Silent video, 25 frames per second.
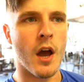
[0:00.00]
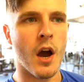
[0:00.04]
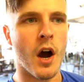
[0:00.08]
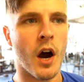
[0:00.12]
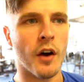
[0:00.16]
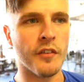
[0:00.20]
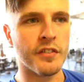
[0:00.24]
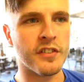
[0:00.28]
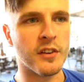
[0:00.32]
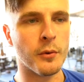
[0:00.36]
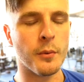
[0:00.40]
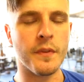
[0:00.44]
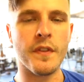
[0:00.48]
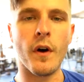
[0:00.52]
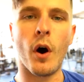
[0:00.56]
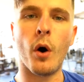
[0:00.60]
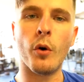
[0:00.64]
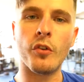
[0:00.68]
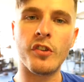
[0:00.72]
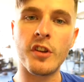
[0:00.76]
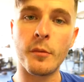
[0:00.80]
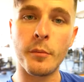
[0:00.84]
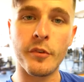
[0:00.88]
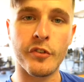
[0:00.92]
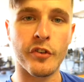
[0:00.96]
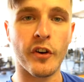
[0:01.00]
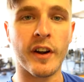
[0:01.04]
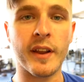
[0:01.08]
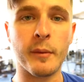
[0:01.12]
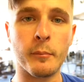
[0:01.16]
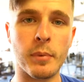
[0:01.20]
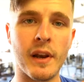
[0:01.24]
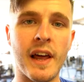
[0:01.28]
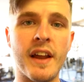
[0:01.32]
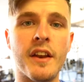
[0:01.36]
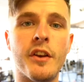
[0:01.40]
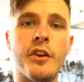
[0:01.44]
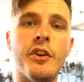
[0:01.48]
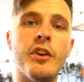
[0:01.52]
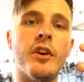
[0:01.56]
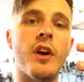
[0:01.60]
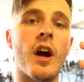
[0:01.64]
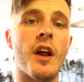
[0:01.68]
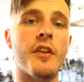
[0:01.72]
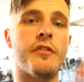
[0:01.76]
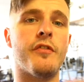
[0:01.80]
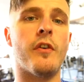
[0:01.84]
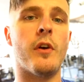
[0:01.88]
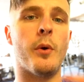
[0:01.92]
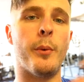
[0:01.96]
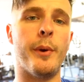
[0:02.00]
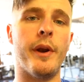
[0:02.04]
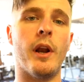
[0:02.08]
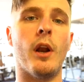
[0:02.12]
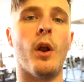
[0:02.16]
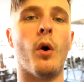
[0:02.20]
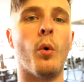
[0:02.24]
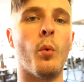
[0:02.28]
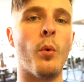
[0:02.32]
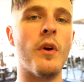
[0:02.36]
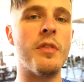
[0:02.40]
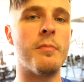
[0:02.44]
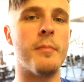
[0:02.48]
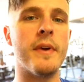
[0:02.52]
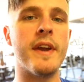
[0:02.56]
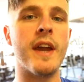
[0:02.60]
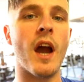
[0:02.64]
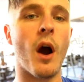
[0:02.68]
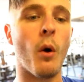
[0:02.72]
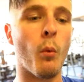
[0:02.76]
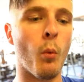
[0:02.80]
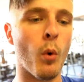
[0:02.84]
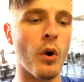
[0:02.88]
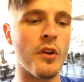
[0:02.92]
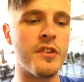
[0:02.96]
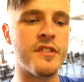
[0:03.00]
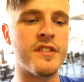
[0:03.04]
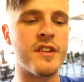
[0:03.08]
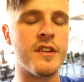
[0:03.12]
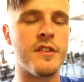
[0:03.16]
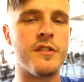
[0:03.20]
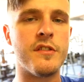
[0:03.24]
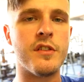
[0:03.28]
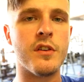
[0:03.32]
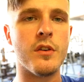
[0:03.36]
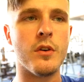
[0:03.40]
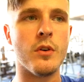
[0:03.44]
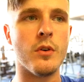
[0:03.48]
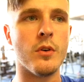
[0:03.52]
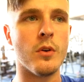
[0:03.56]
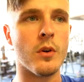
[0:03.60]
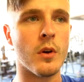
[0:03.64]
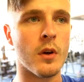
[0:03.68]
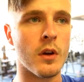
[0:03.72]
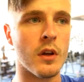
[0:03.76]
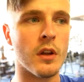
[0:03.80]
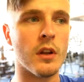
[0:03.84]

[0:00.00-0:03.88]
obviously with the whole summer training plan and you guys following along with me, I wanted to